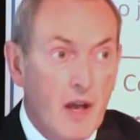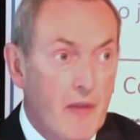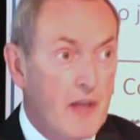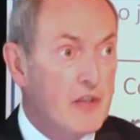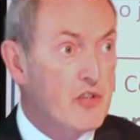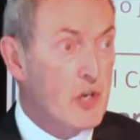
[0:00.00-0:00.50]

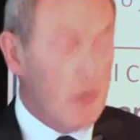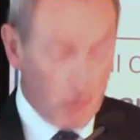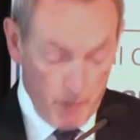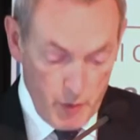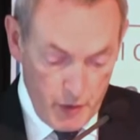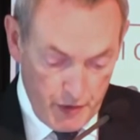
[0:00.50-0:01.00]
And that
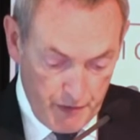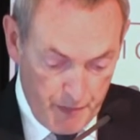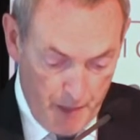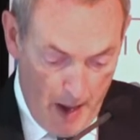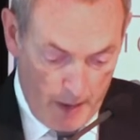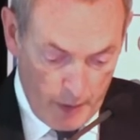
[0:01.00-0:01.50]
general mood
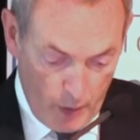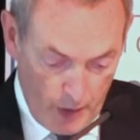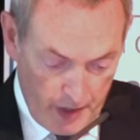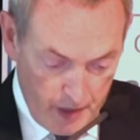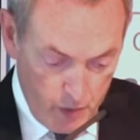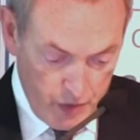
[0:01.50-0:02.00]
of
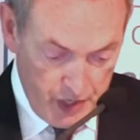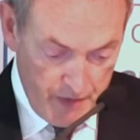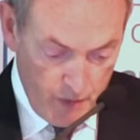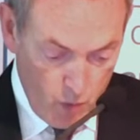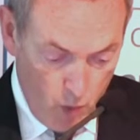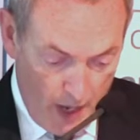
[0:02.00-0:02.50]
paranoia was
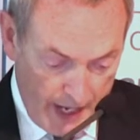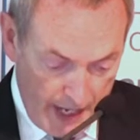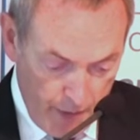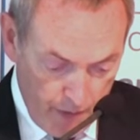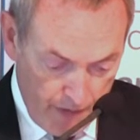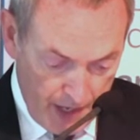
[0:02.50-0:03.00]
even
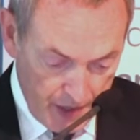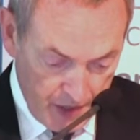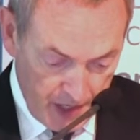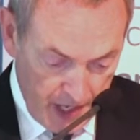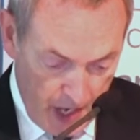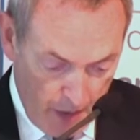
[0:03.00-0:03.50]
widely
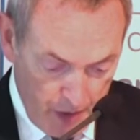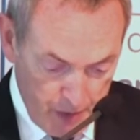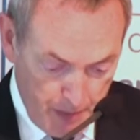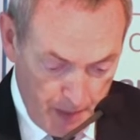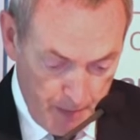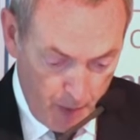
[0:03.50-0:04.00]
reflected and
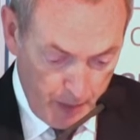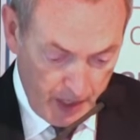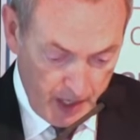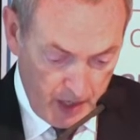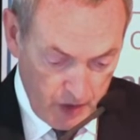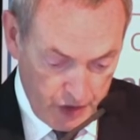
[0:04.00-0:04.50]
encouraged by popular
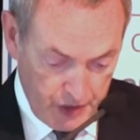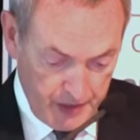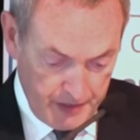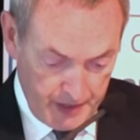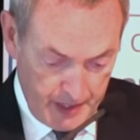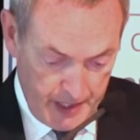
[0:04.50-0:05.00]
culture,
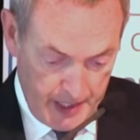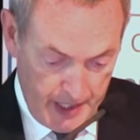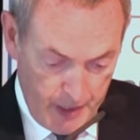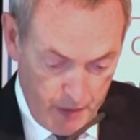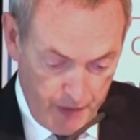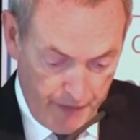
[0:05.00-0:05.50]

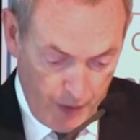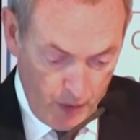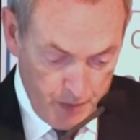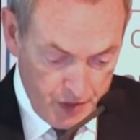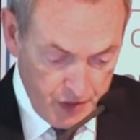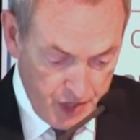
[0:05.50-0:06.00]
with
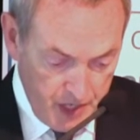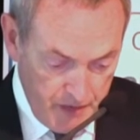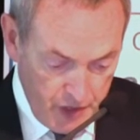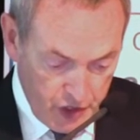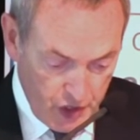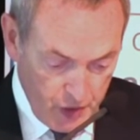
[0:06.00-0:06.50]
films and
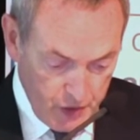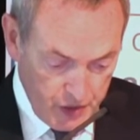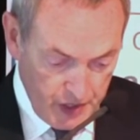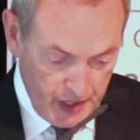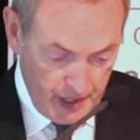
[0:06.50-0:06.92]
TV shows